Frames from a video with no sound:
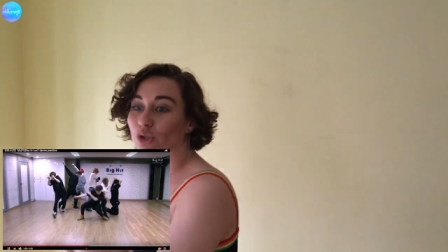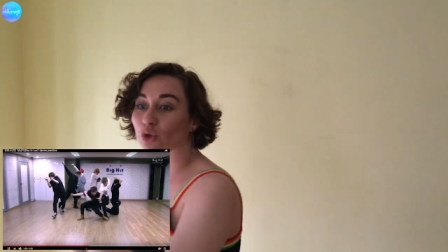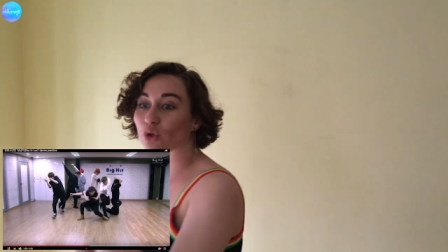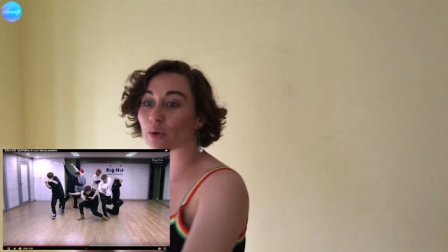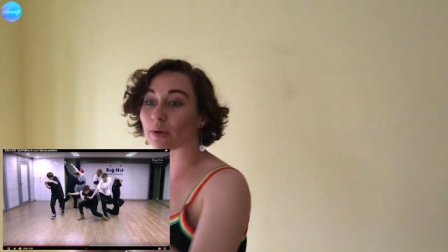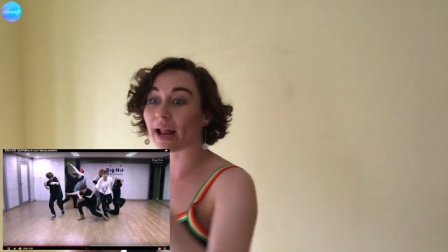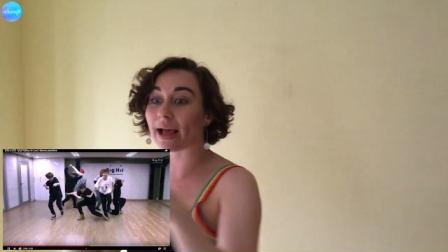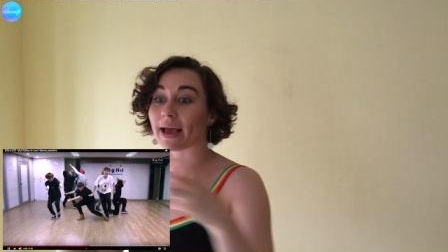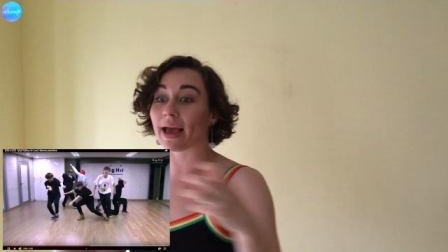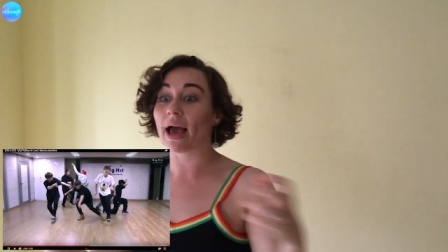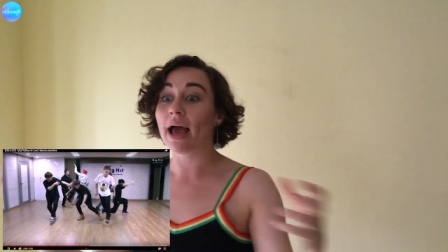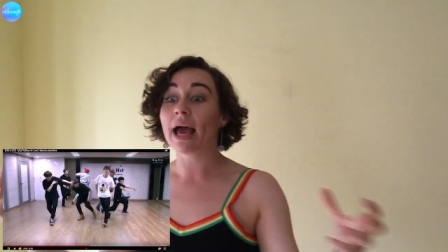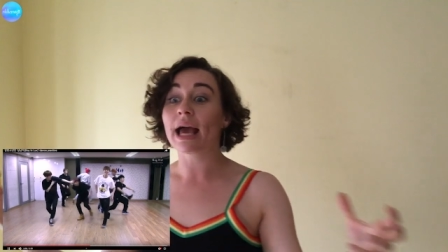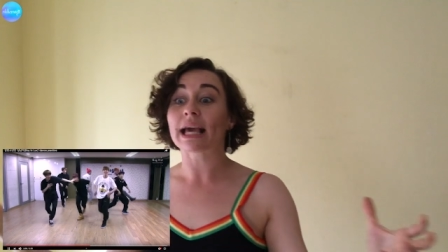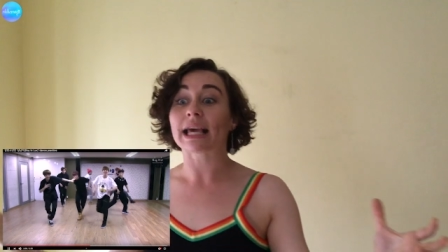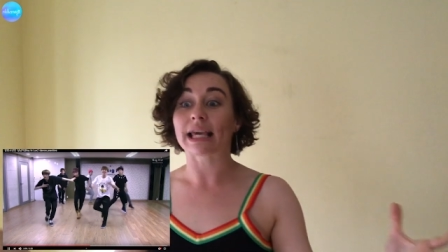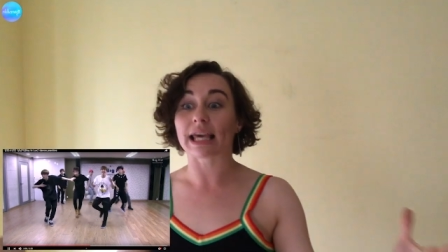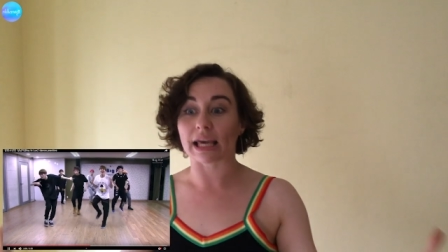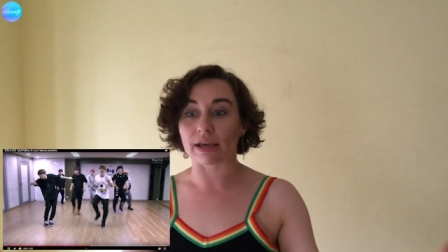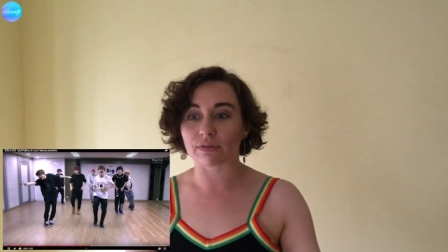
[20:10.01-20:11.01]
so it like
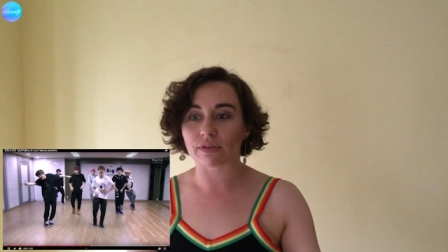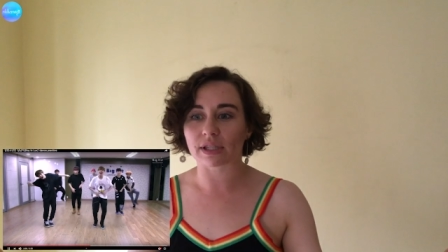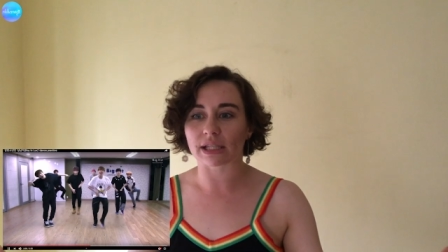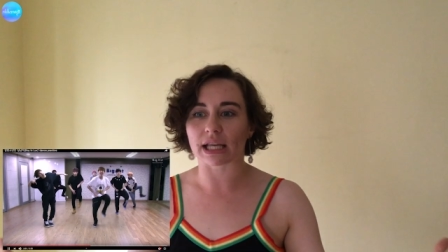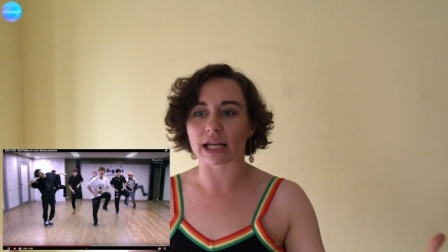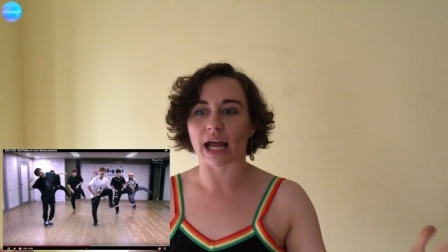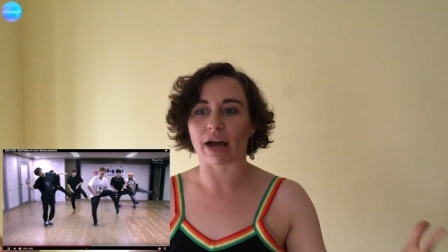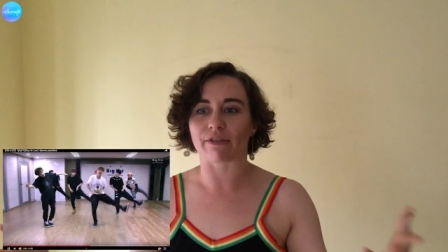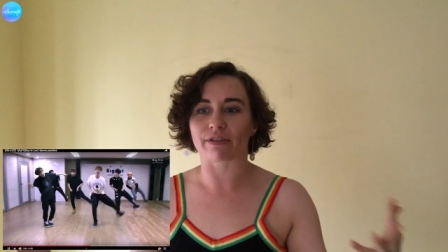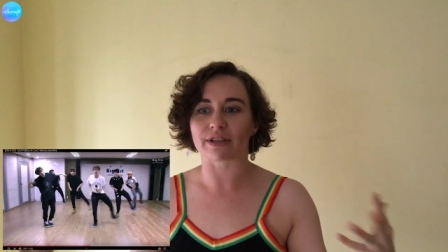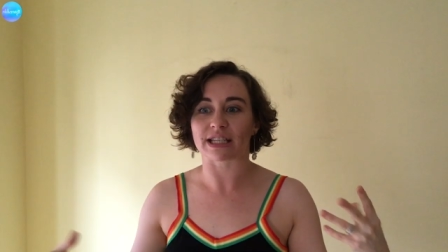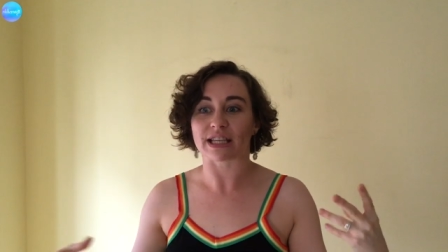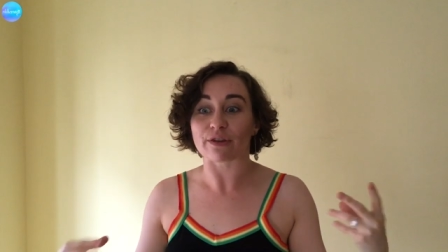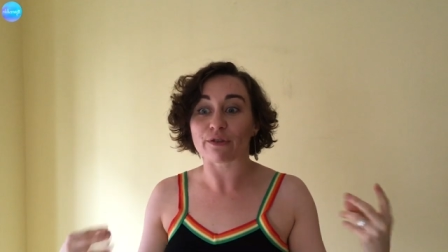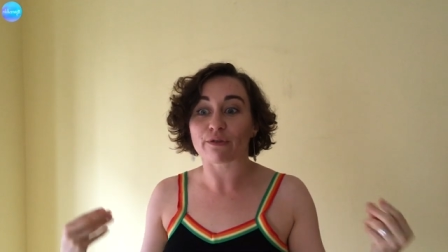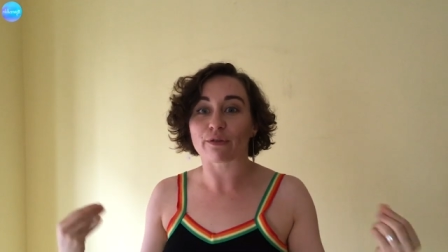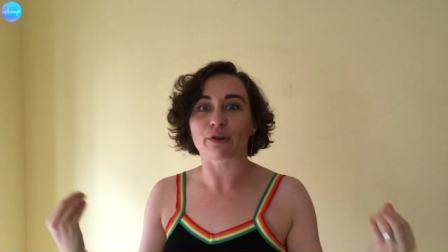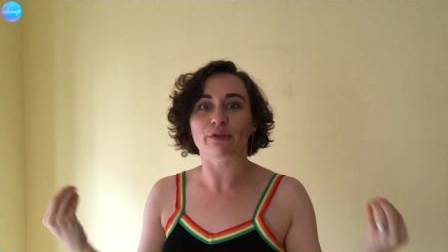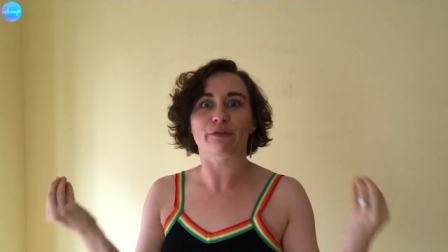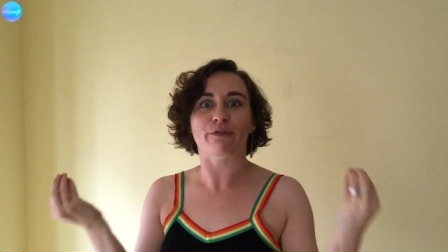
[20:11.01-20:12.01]
gives it a
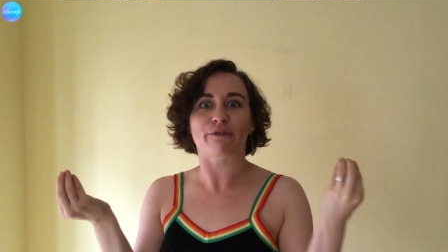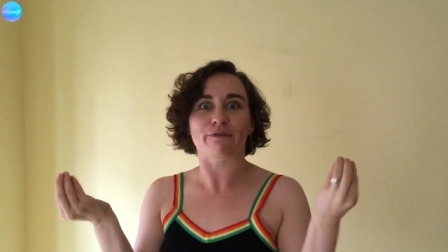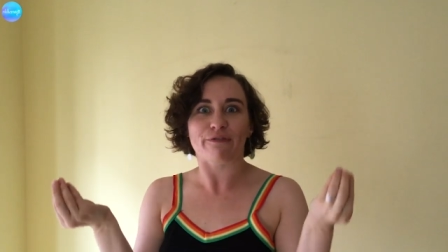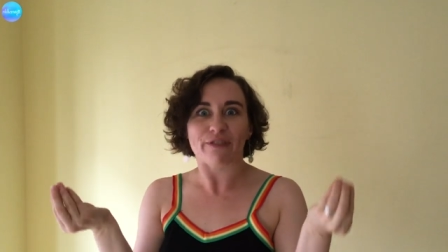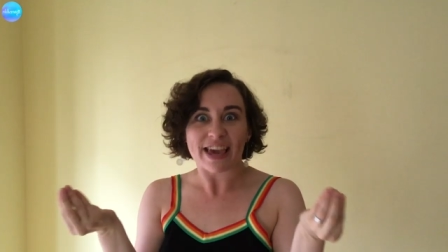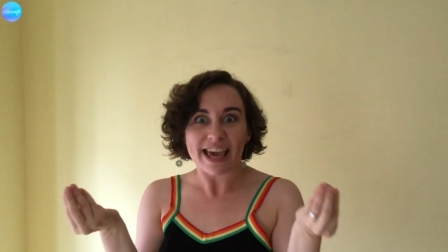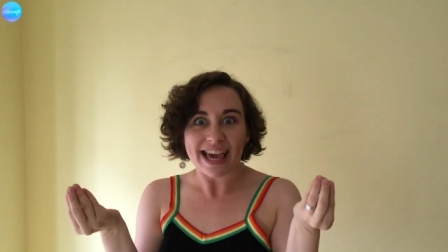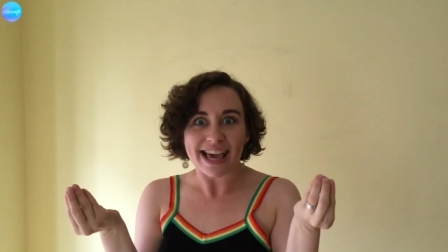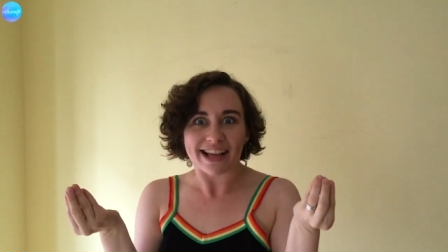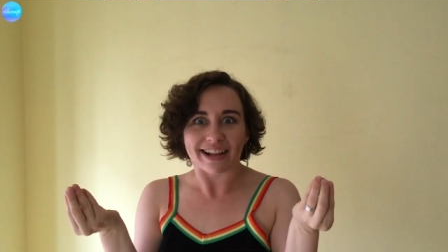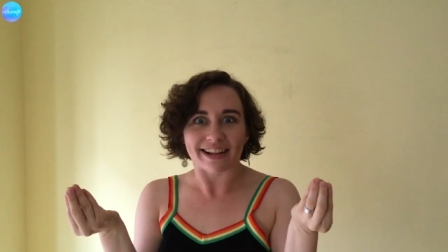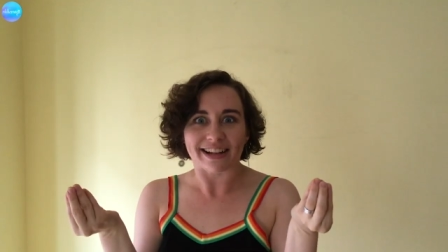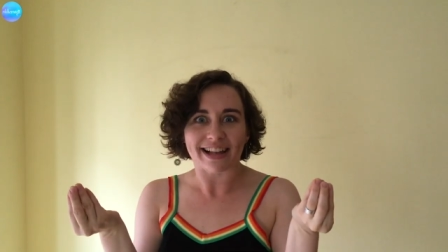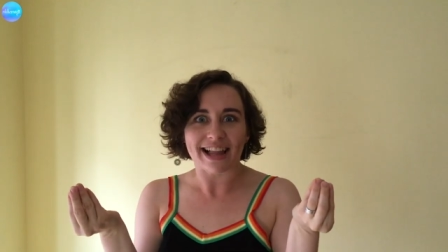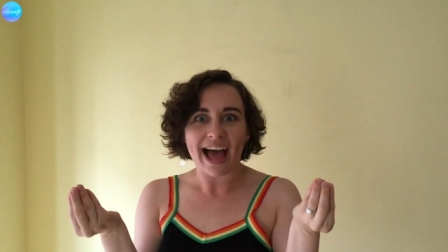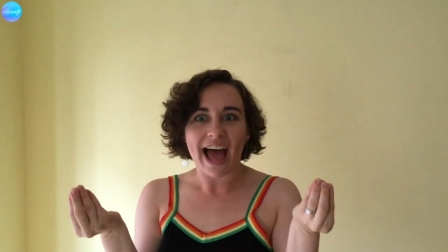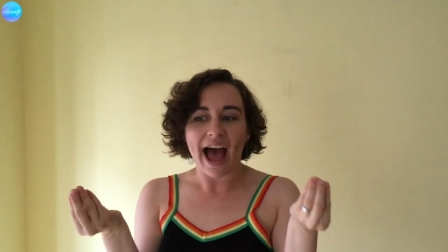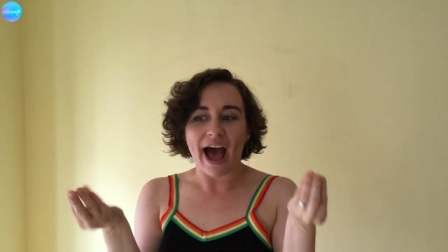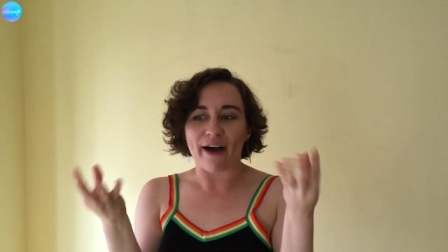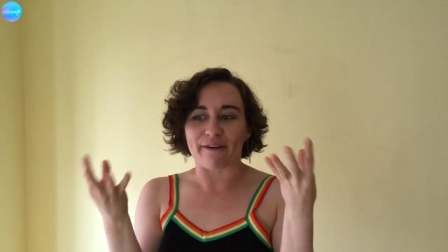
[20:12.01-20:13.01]
different feel,
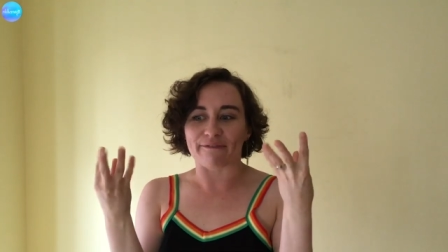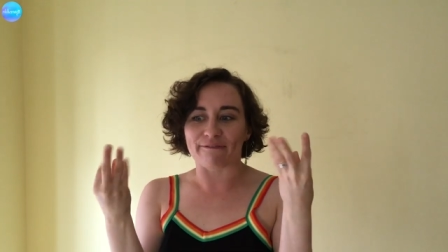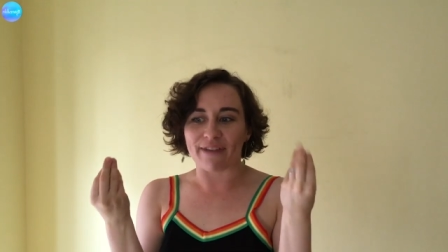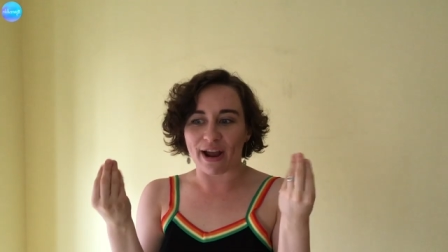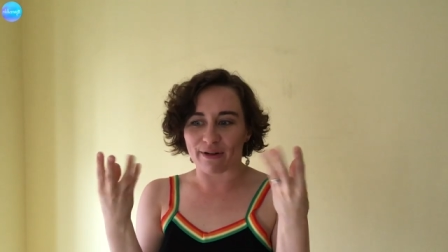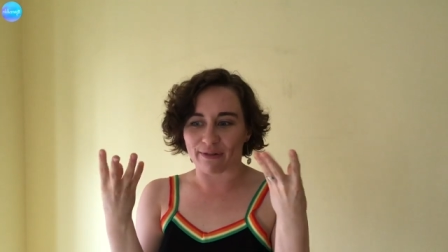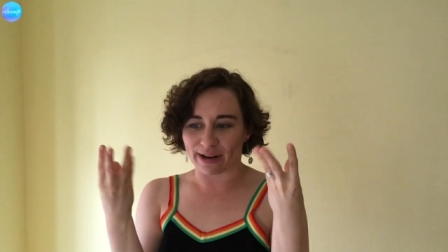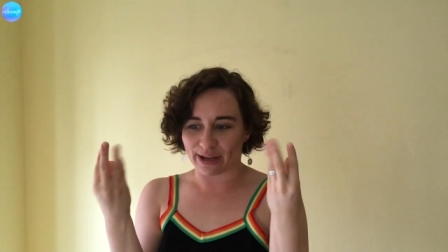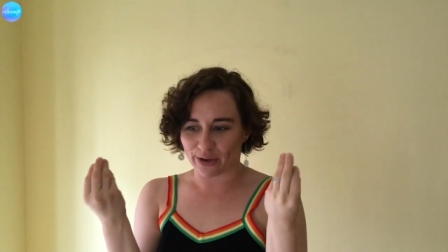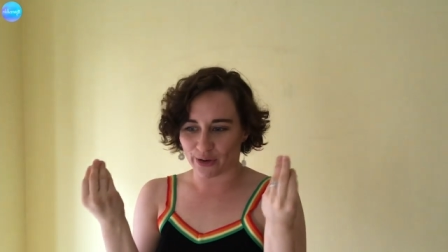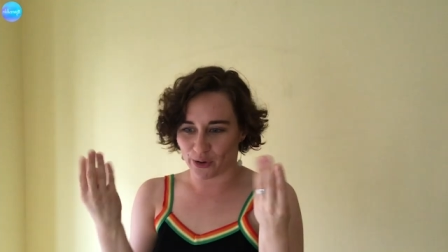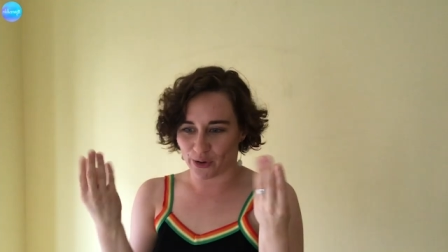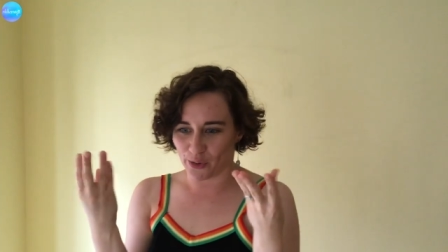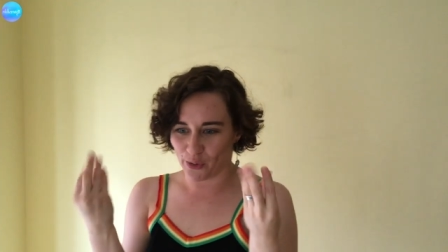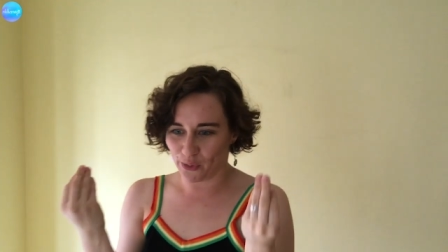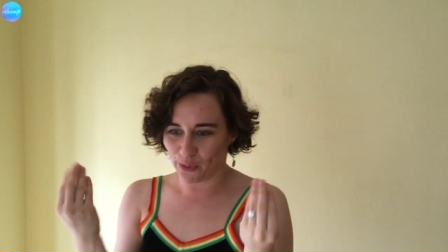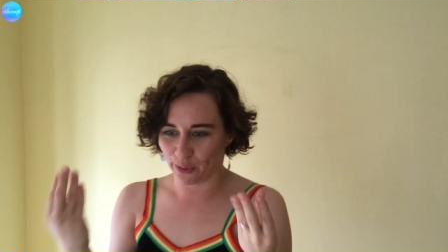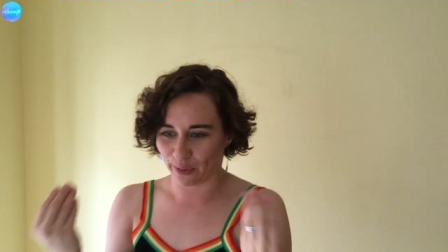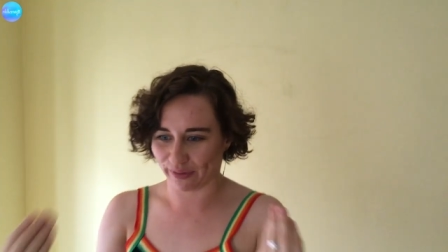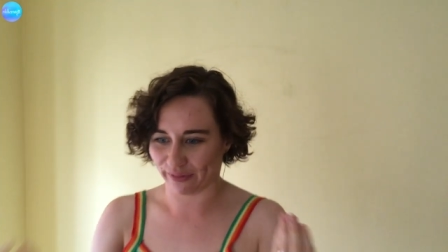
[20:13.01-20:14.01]
a very
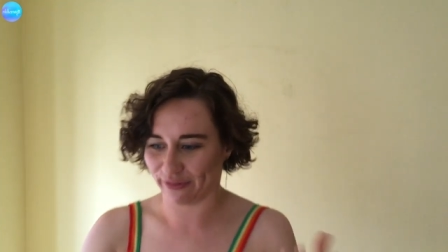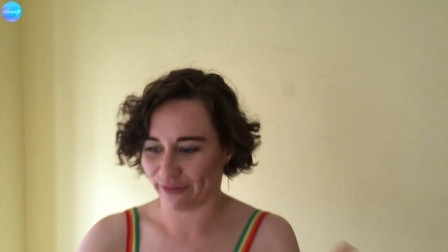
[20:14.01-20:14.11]
cool